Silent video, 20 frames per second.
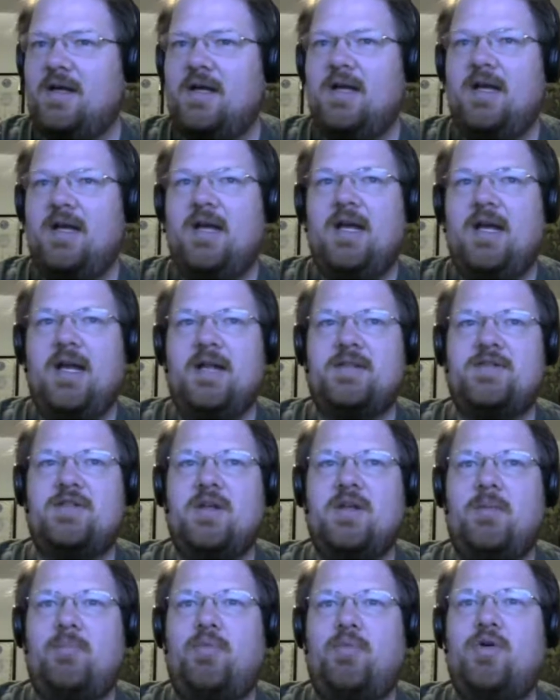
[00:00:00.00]
It's to
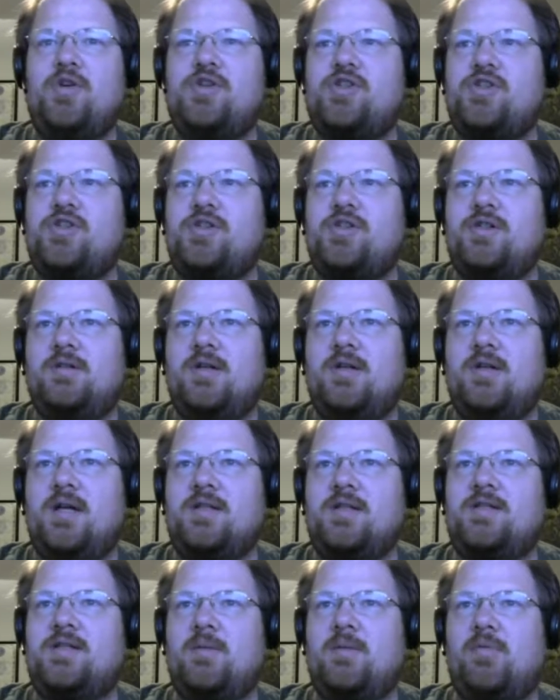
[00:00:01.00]

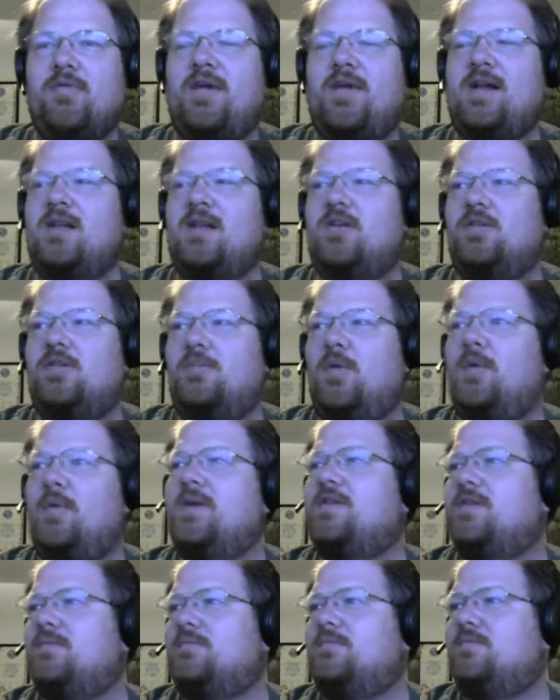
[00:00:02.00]
provide a little
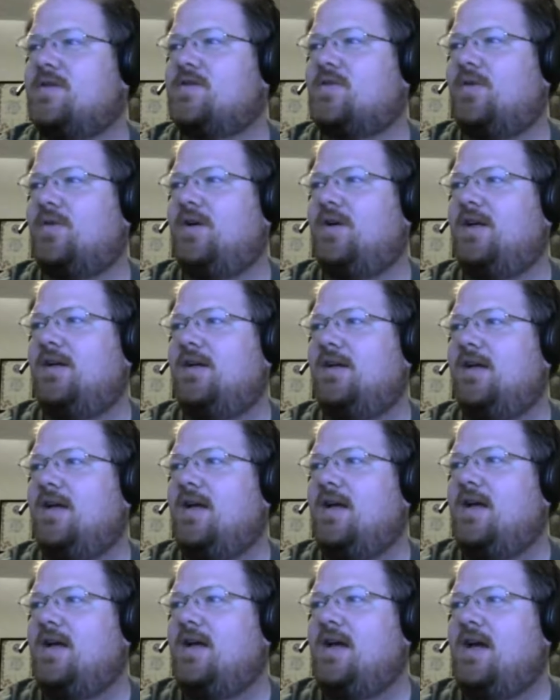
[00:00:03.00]
momentum to the story.
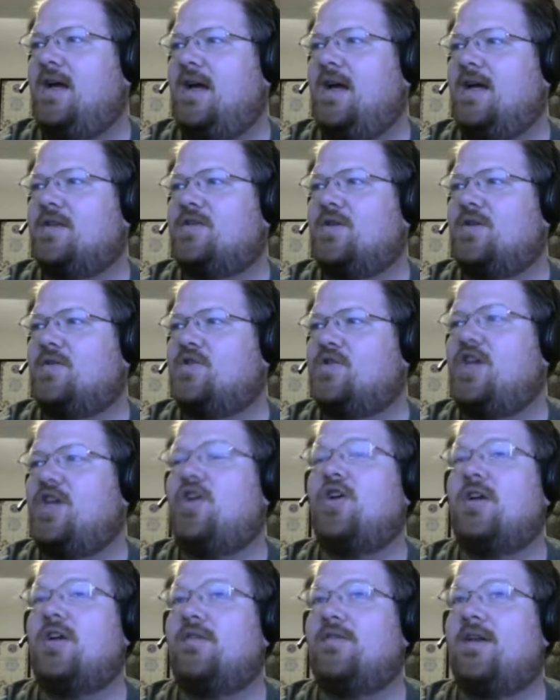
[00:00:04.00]
And so
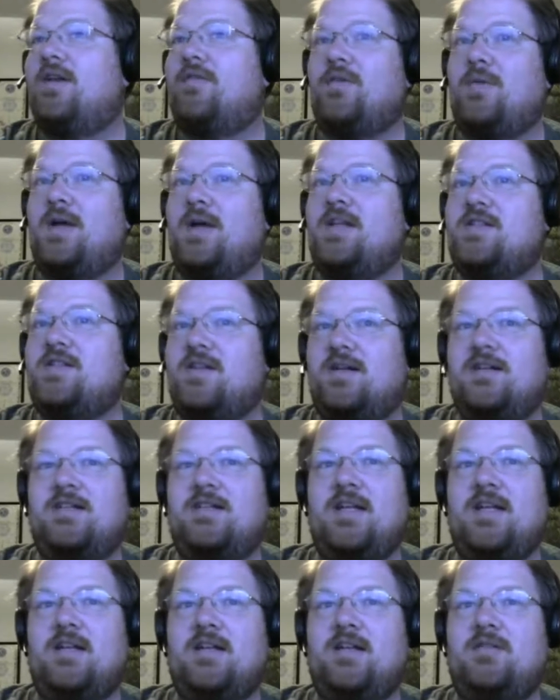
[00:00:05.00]
she could have left the
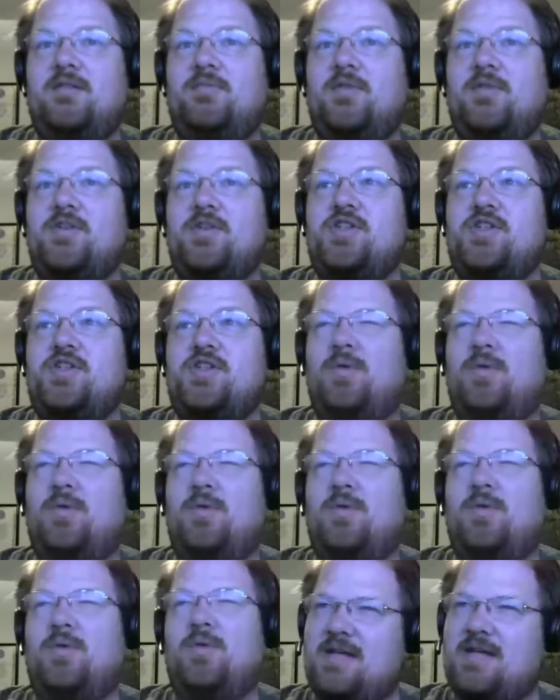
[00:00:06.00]
reins unattended, but she
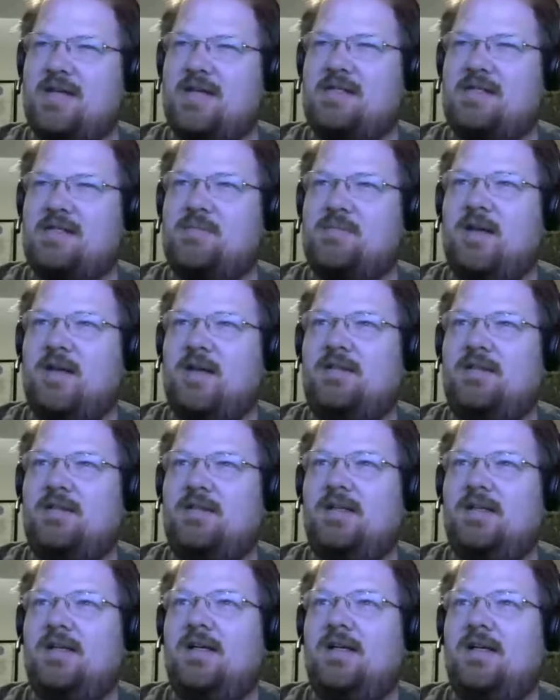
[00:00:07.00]
wanted to cast a spell.
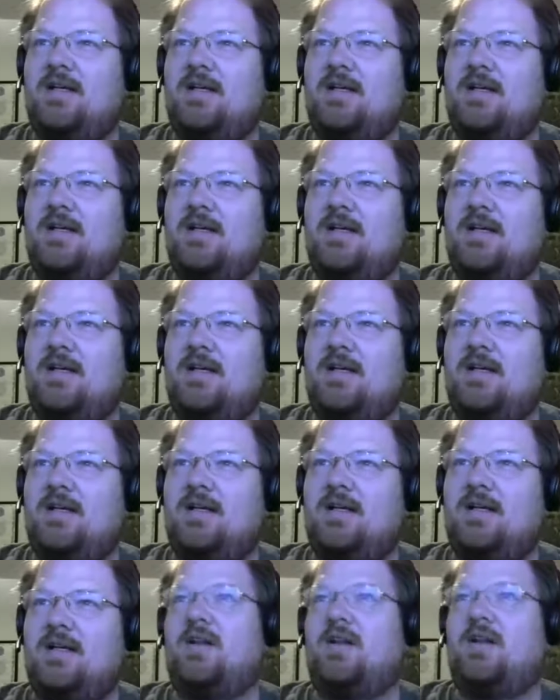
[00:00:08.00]
Like that's an
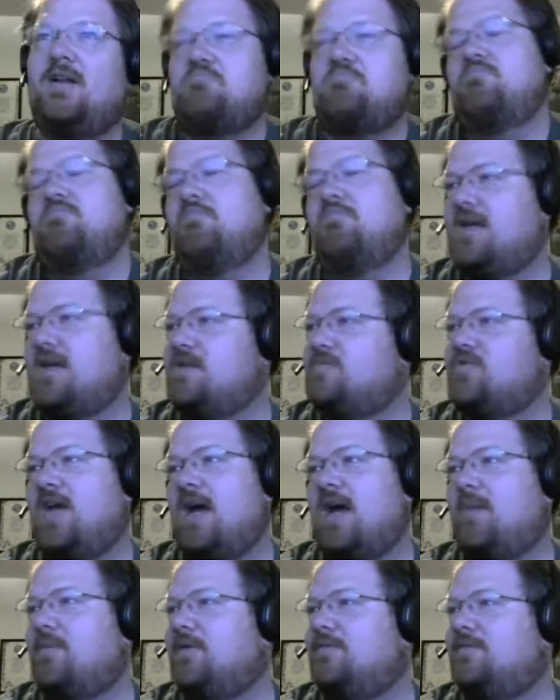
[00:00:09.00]
opportunity, like
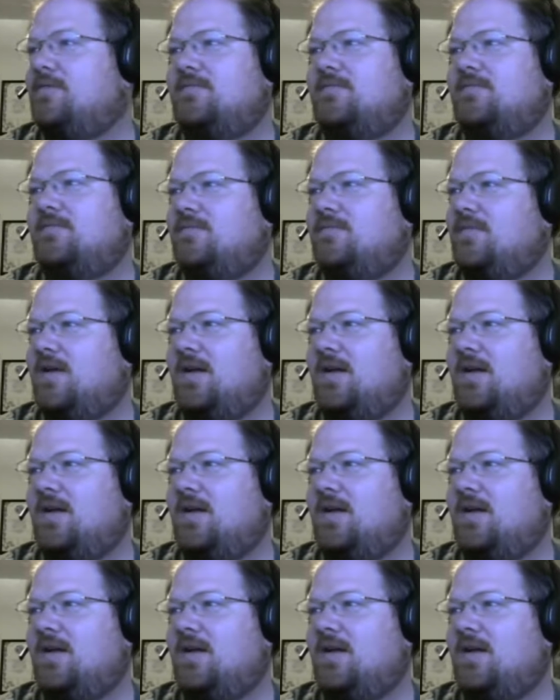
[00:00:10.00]
make some shit happen.